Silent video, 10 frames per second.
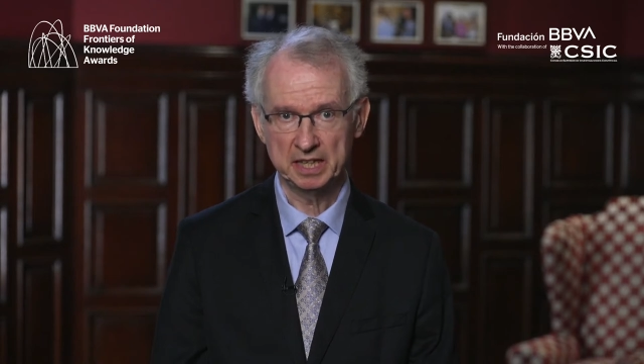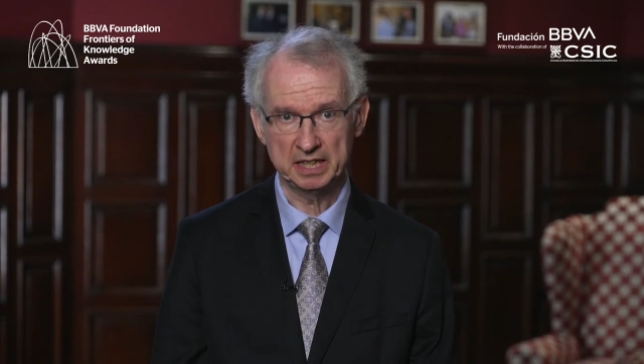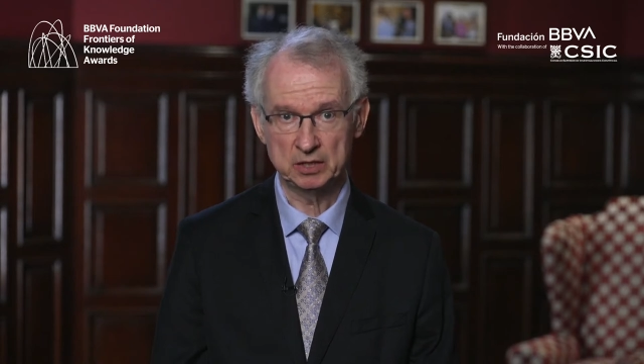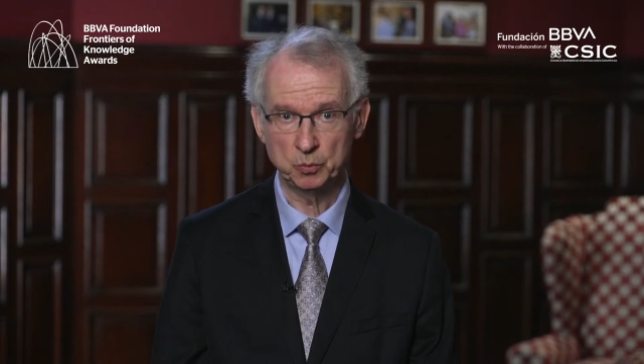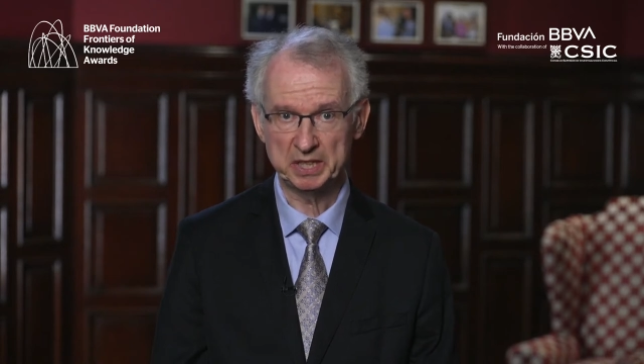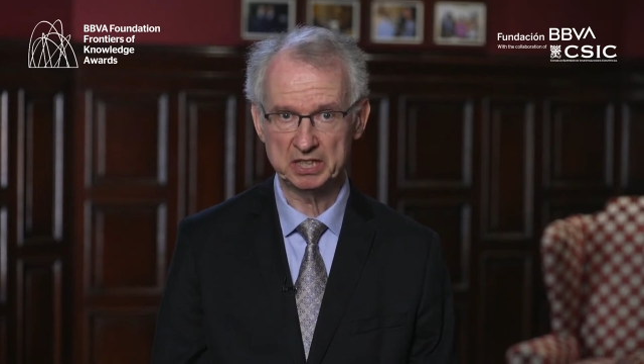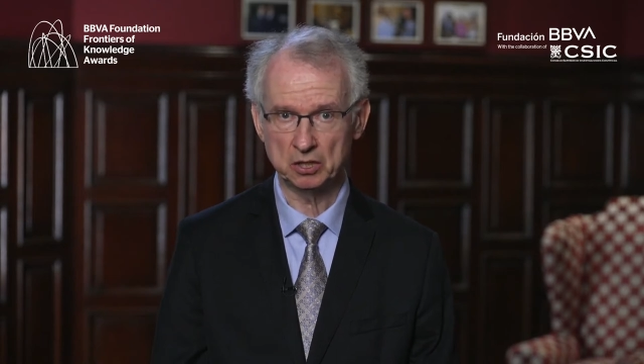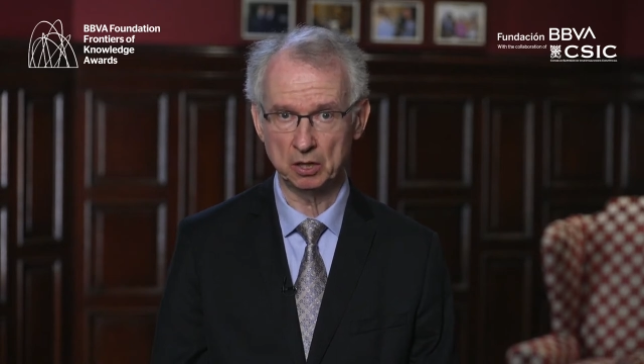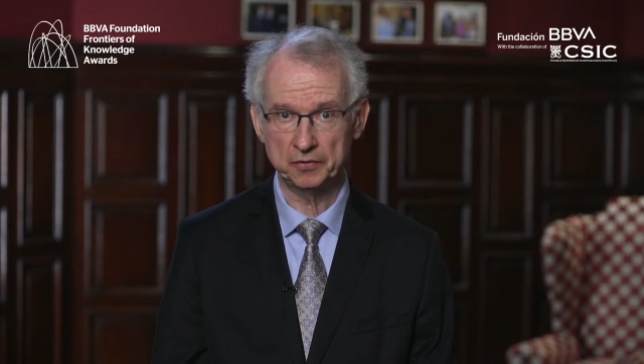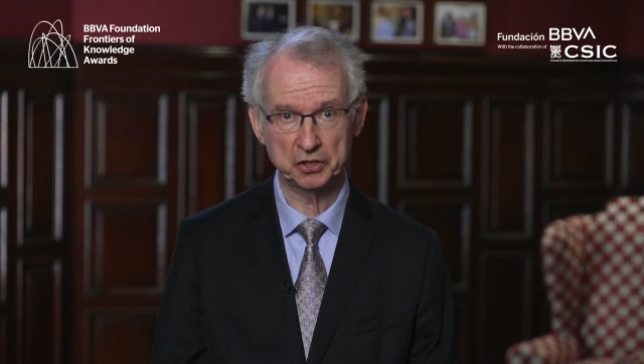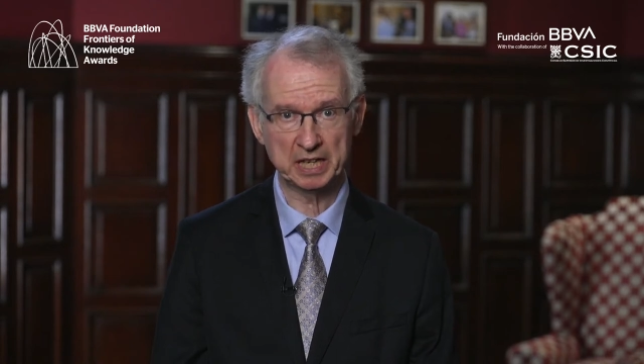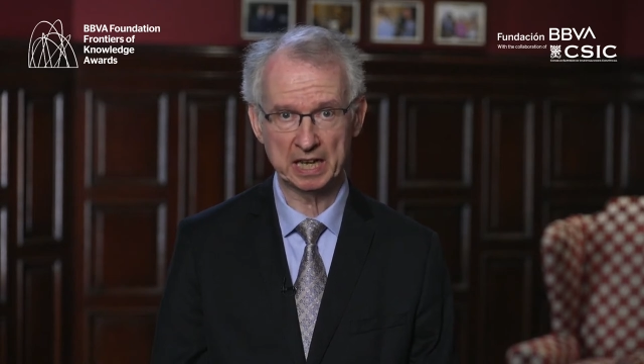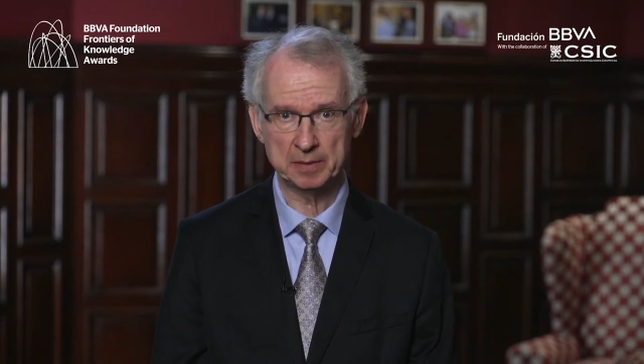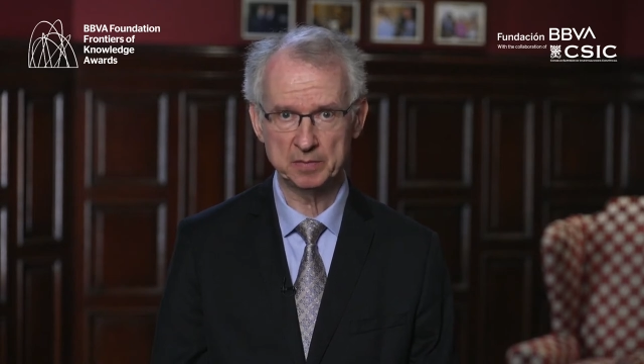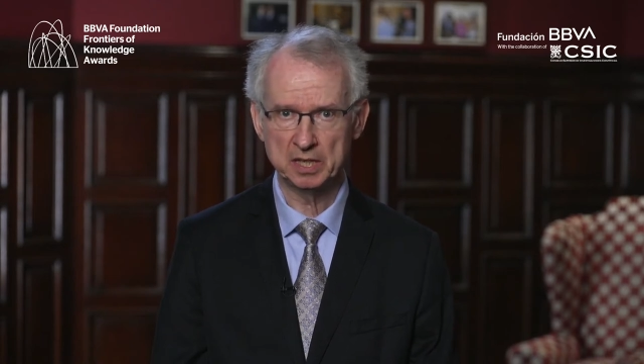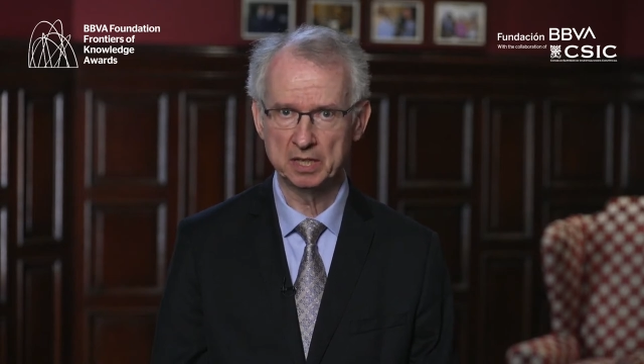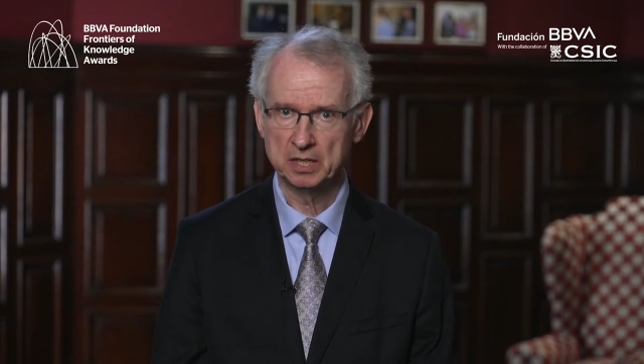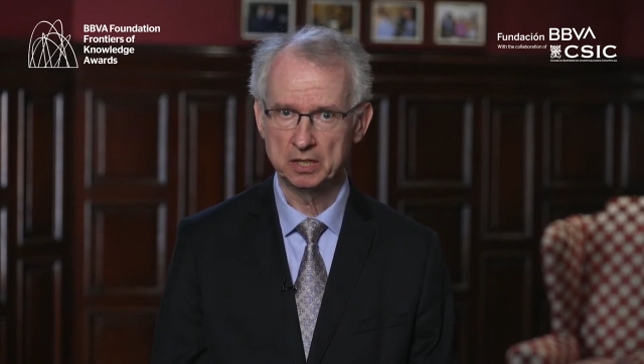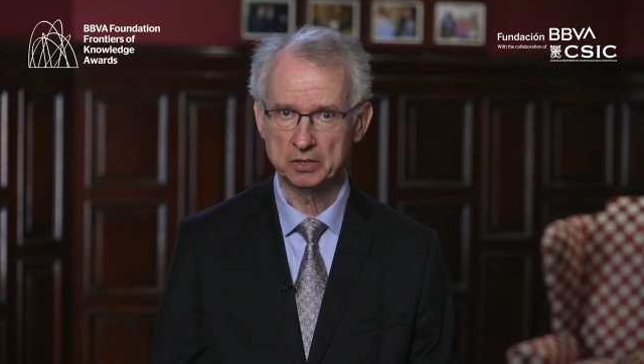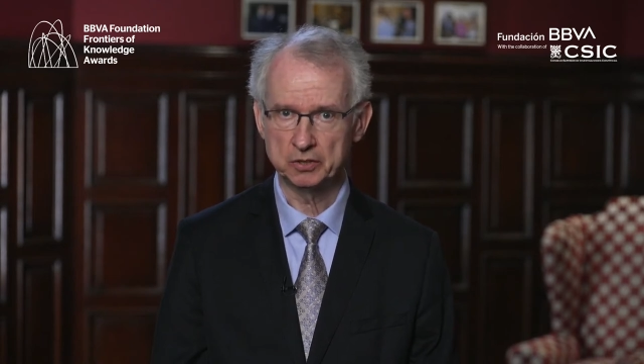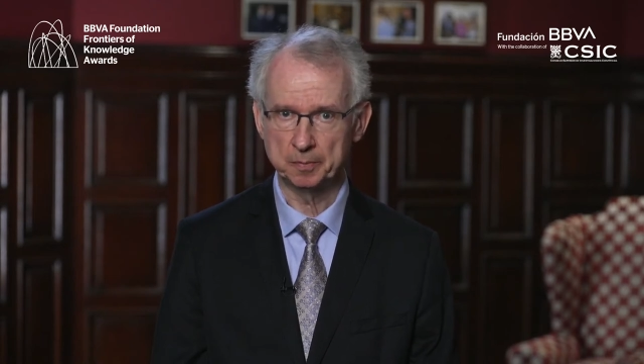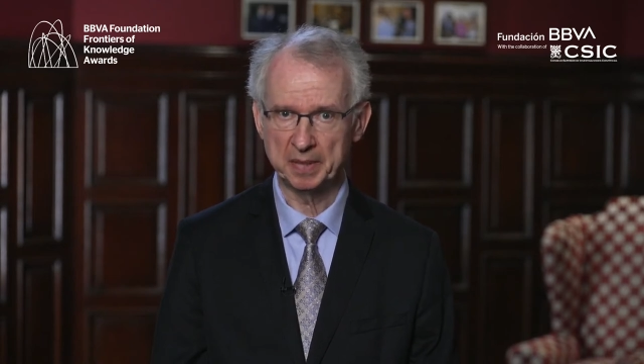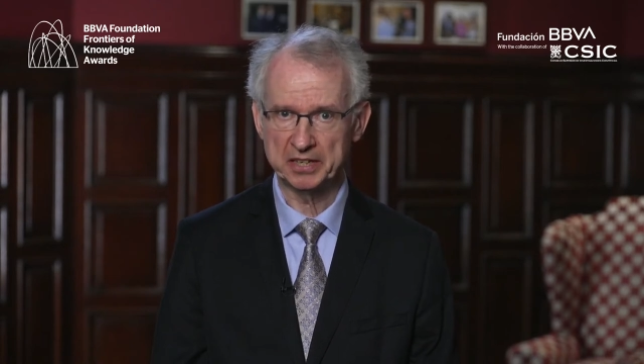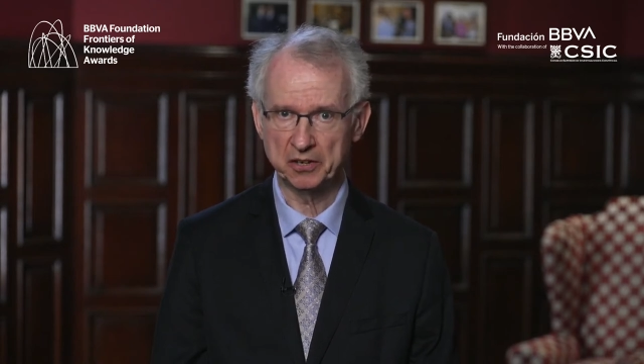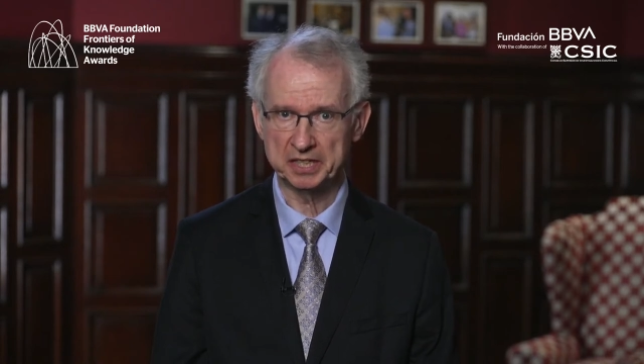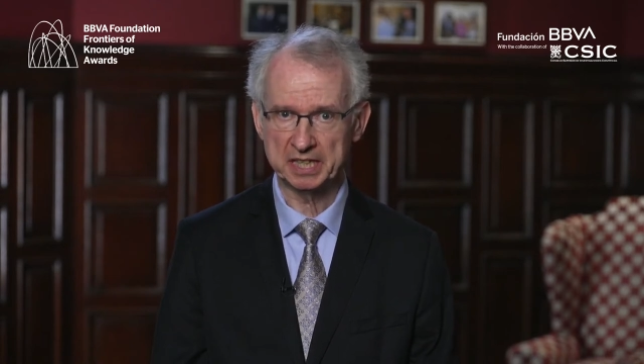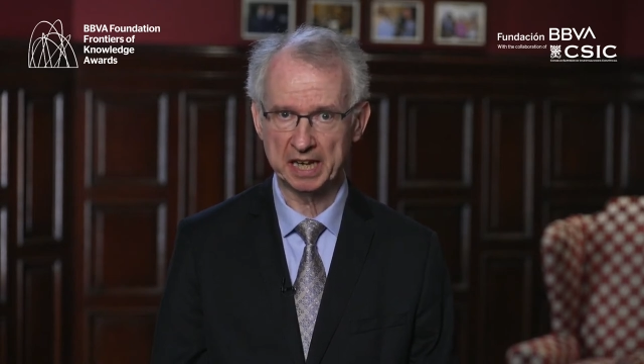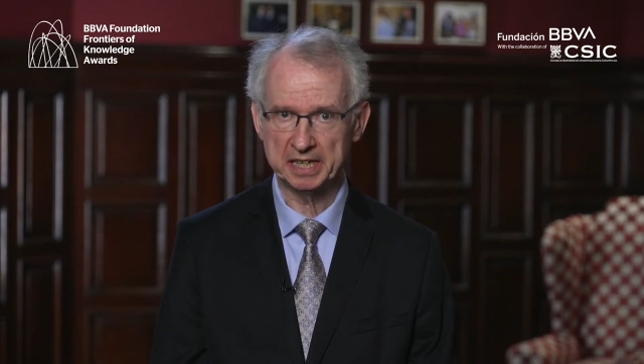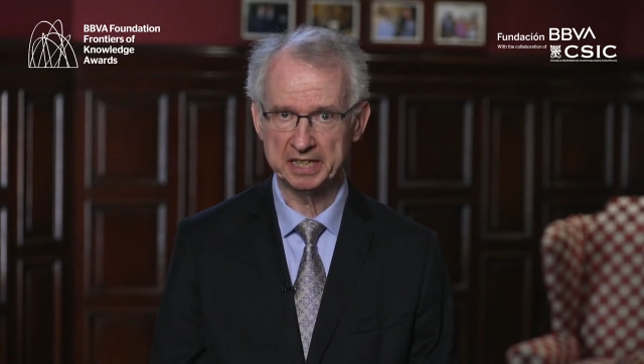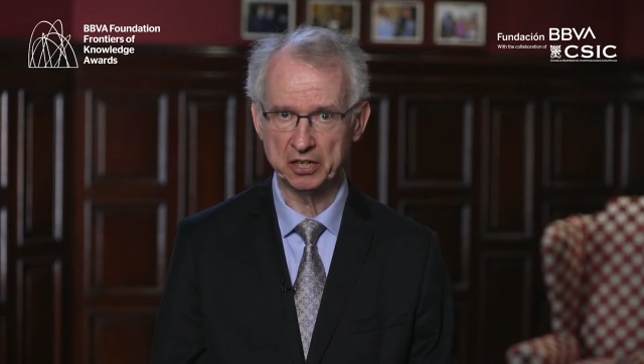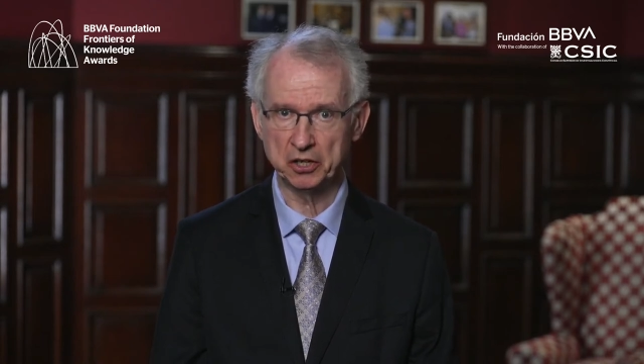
in which over time the player is highly